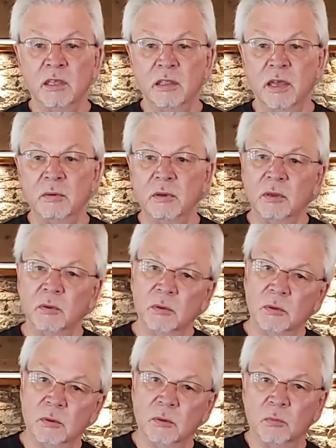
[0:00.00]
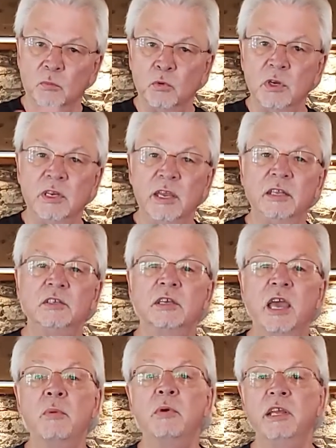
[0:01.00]
that predates
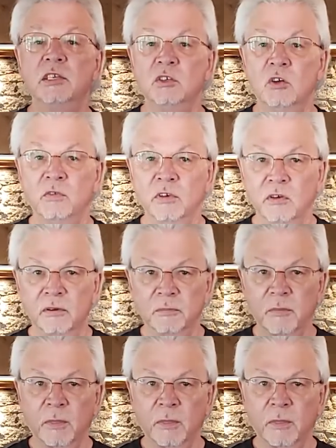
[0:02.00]
Cabernet Sauvignon.